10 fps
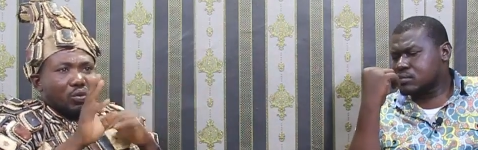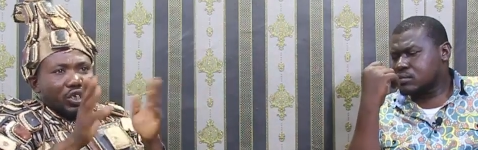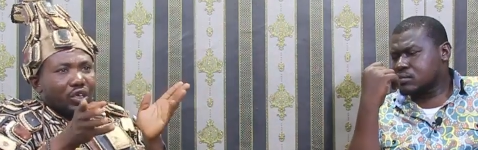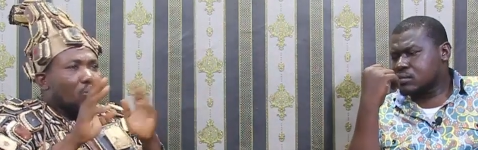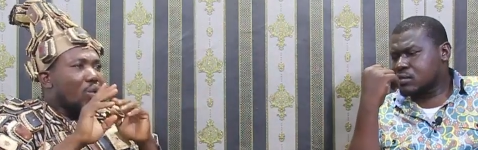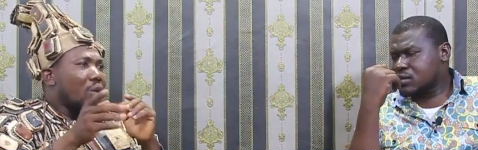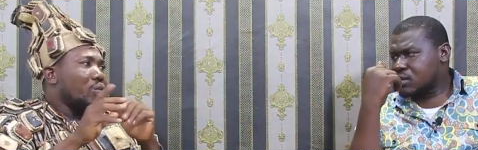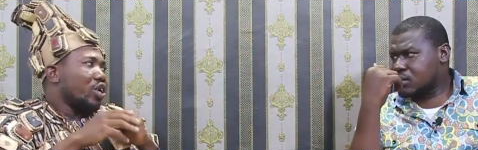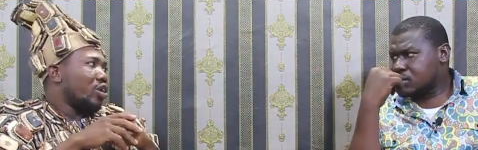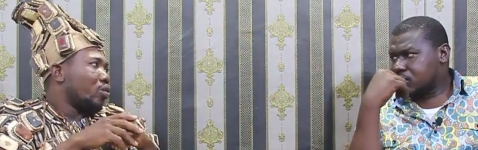Speaker 1: Within one
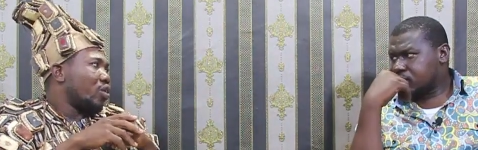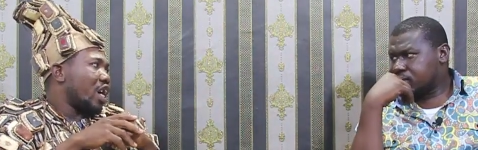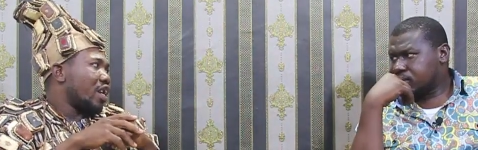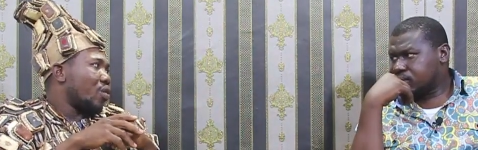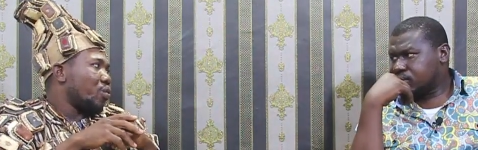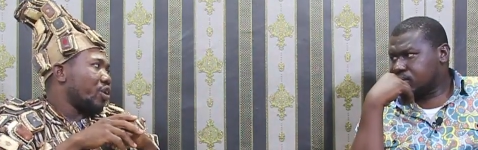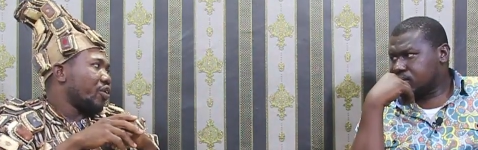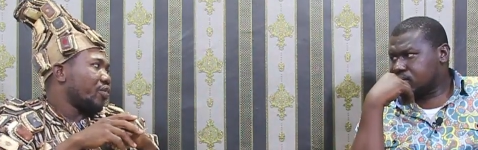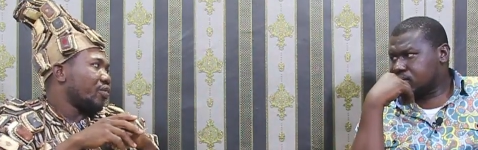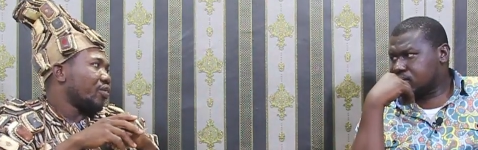week, he will run away.
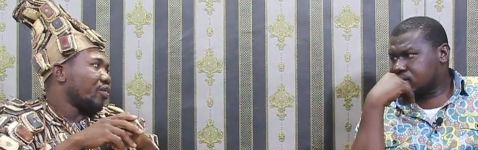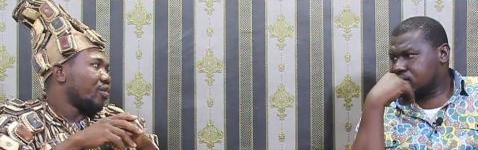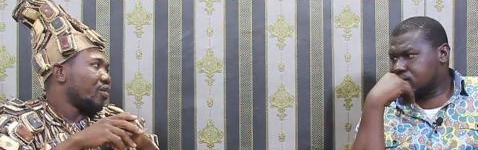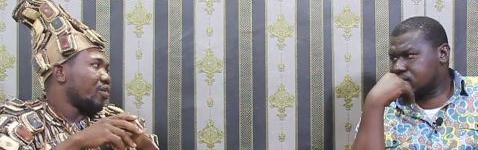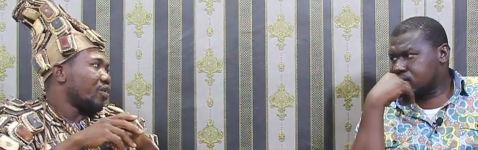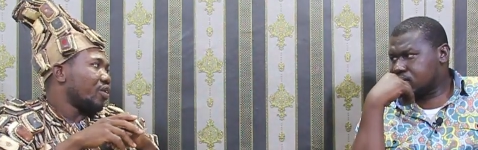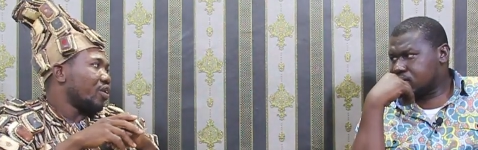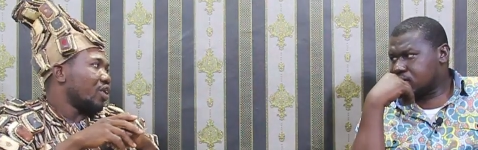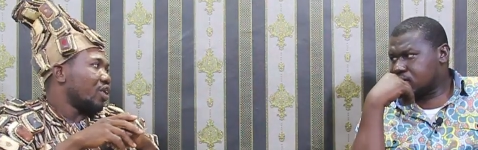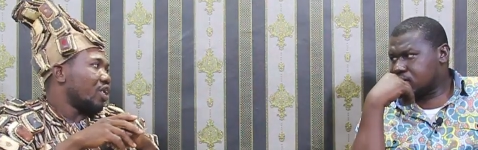
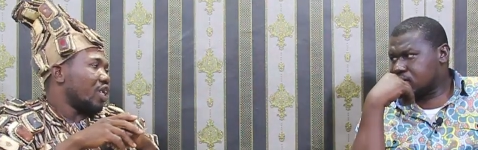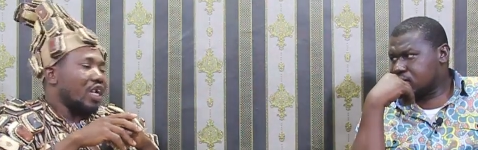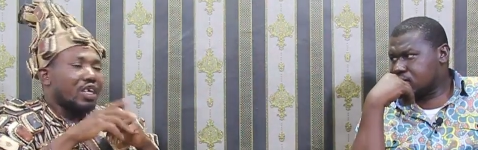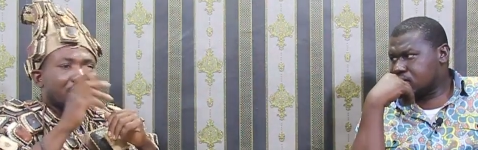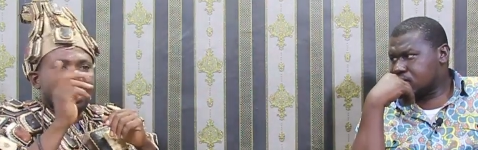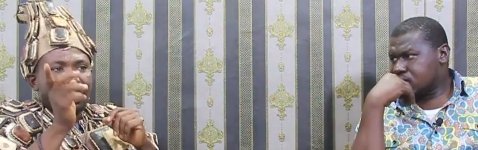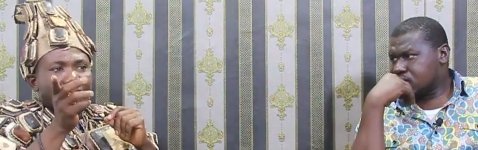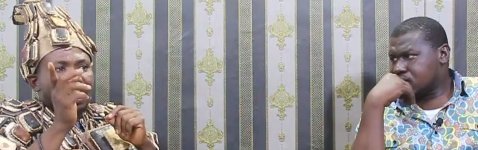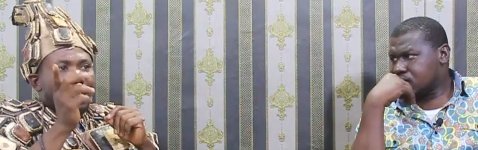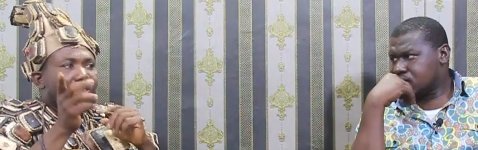Mm. And
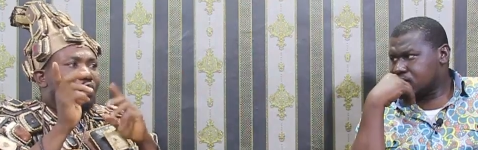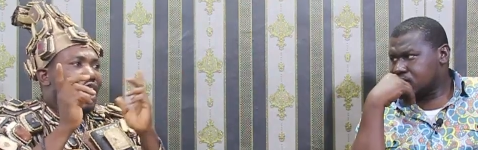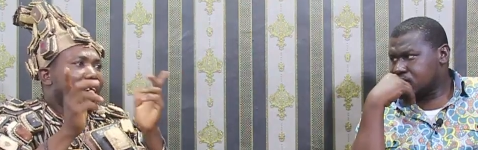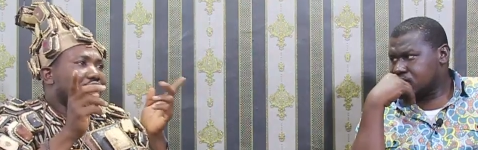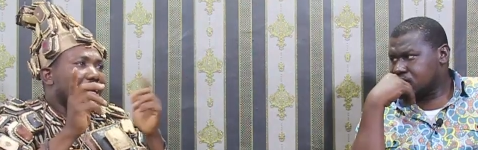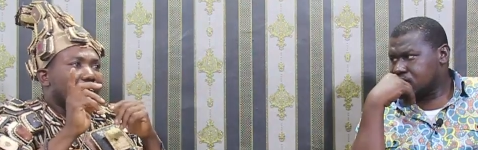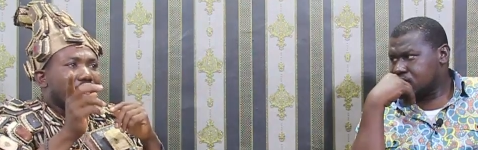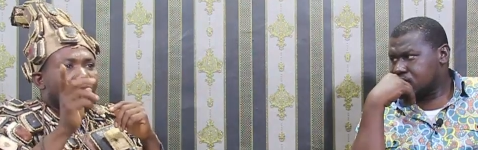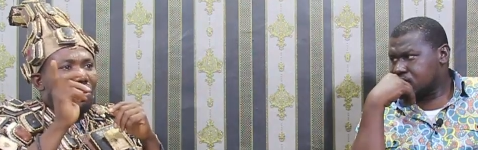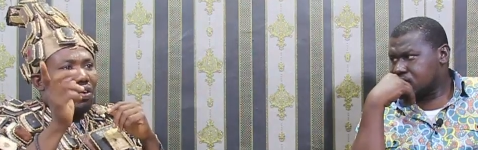if you ask the
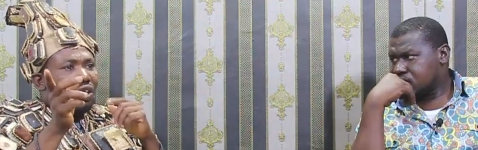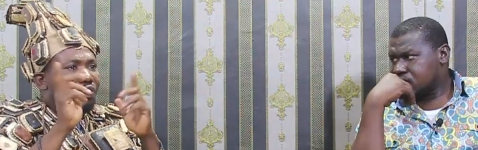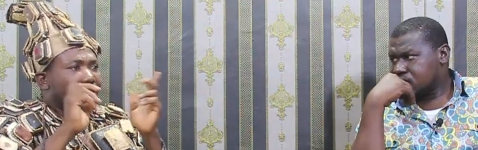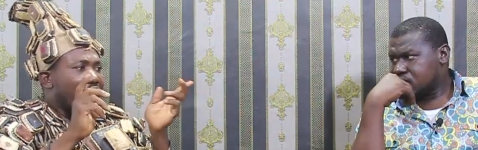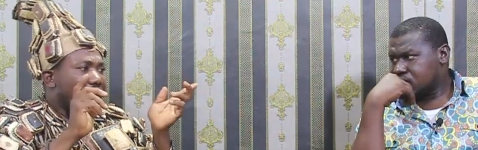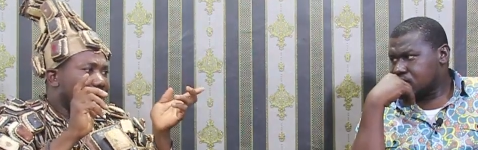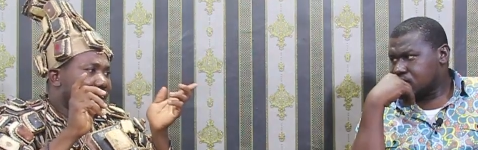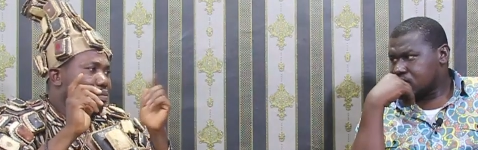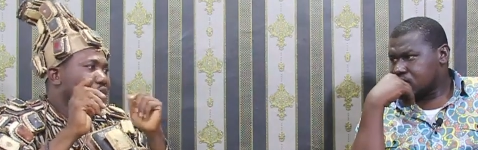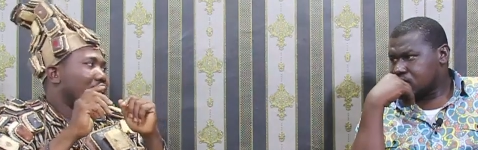girl or if you ask
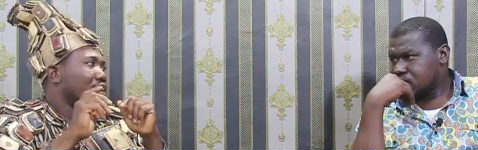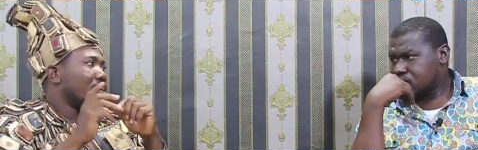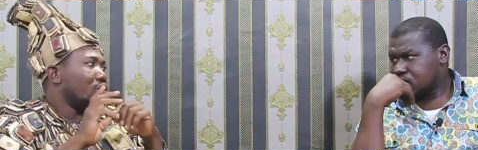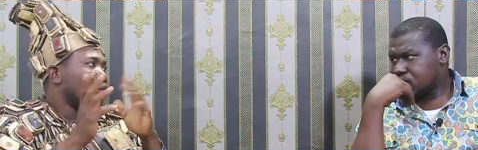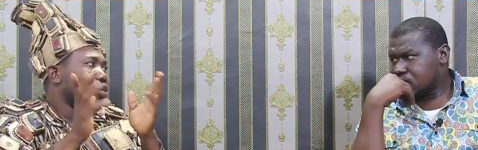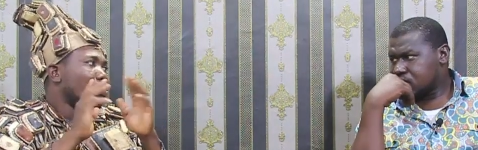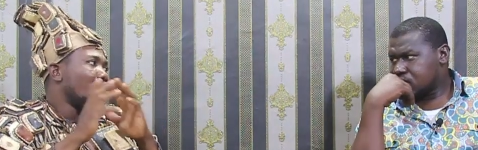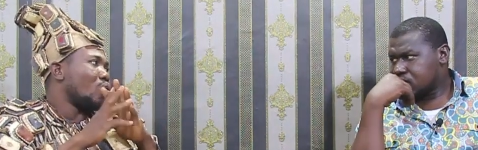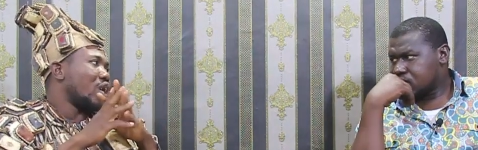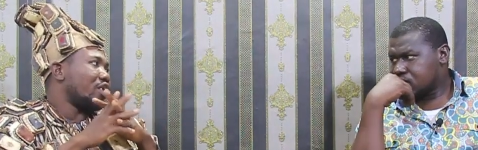the man, you will not
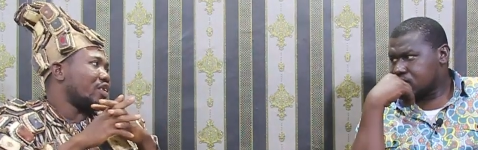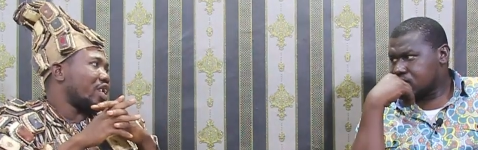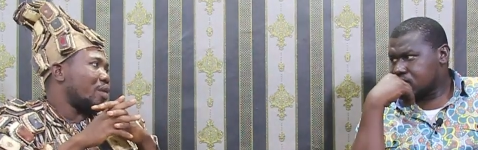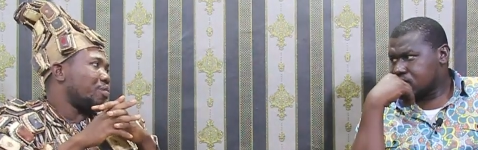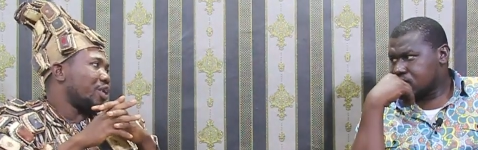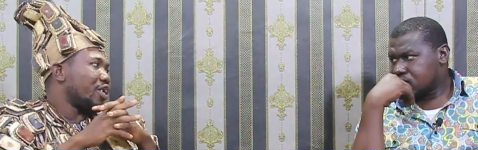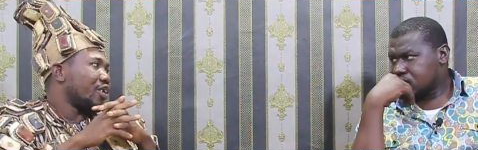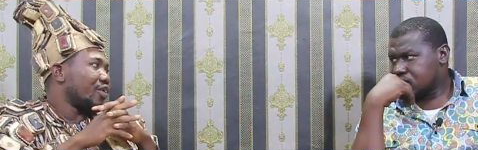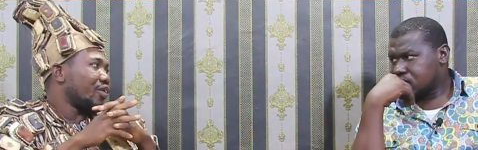know what is happening.